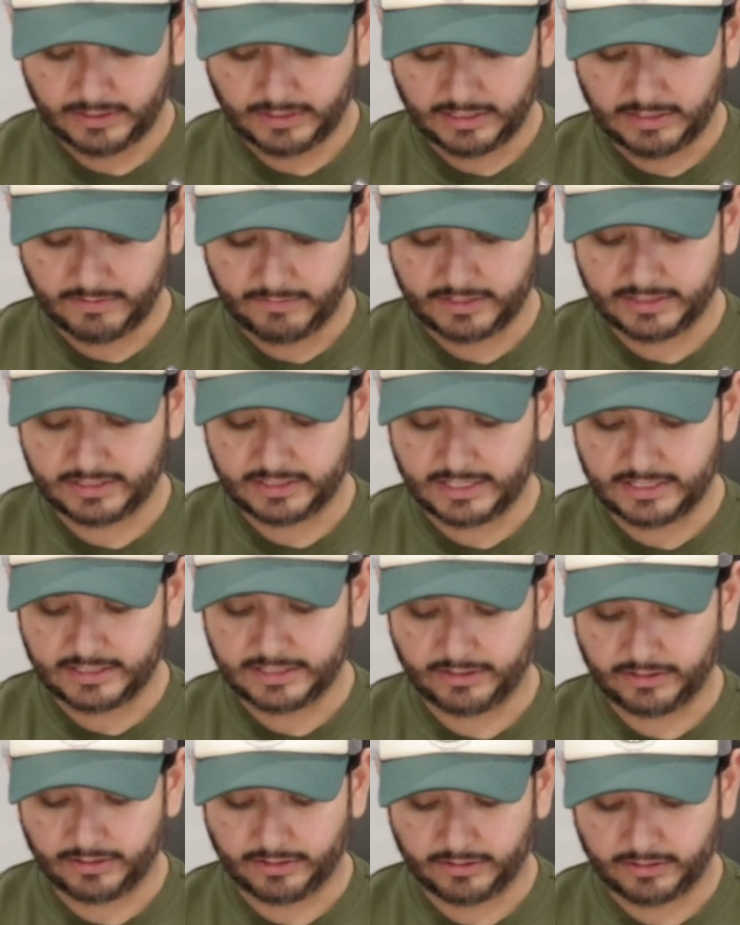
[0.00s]
Leave the seeds
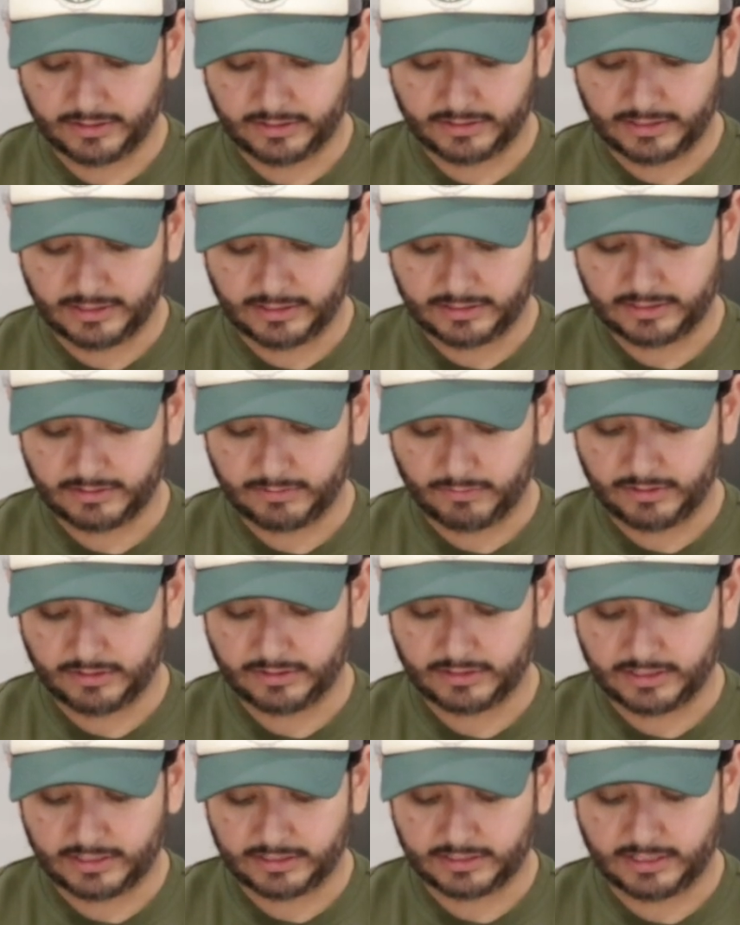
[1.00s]
in there because that's the one
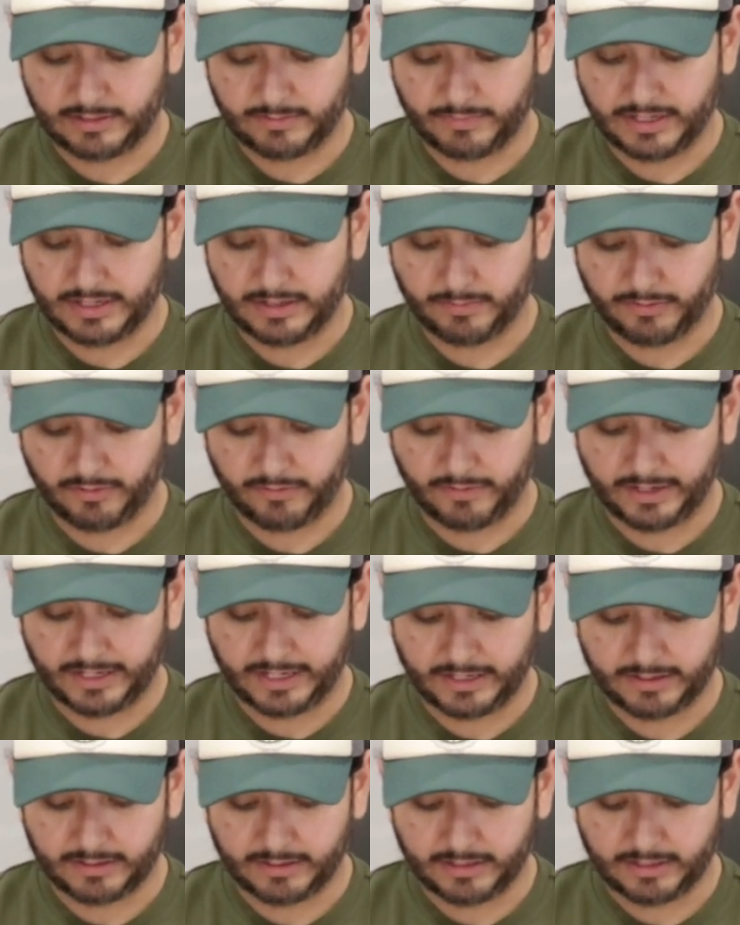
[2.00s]
that's going to be
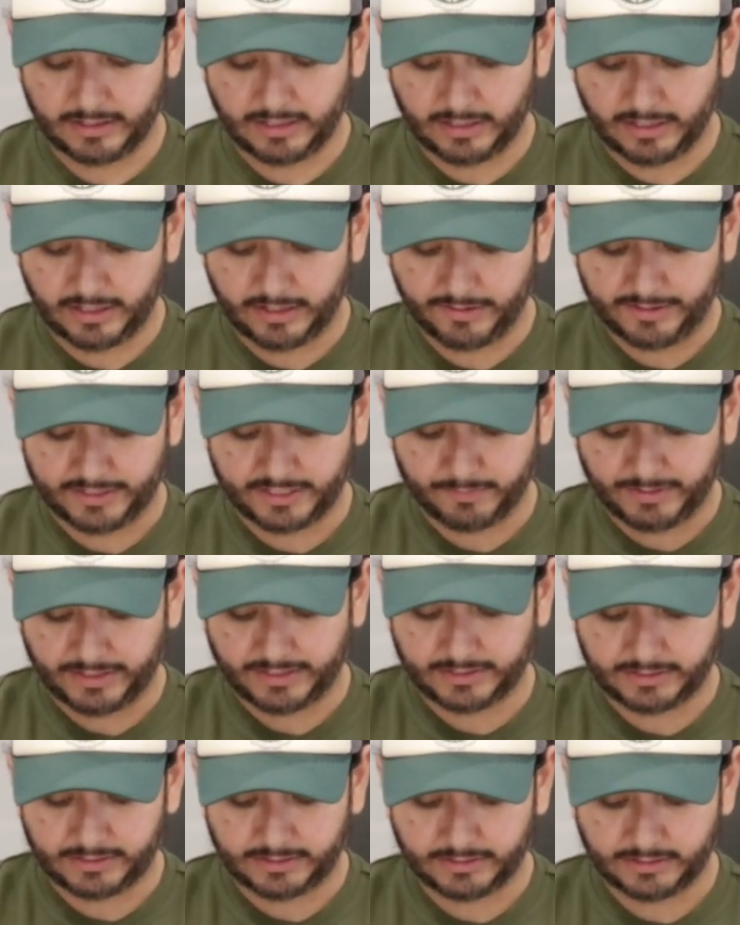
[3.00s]
providing a lot of the
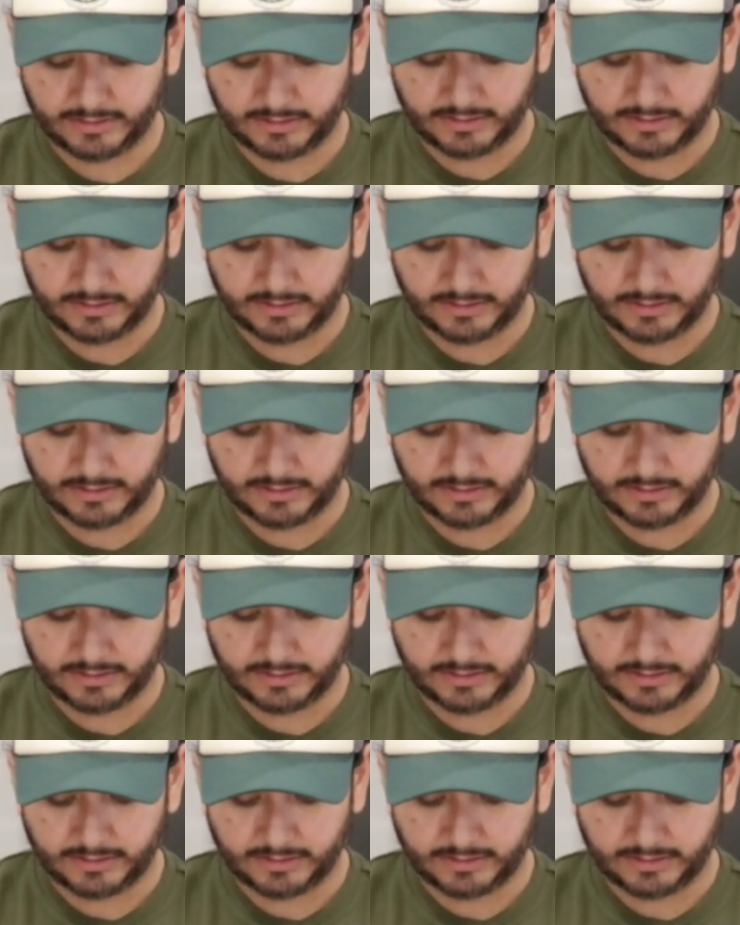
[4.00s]
spice.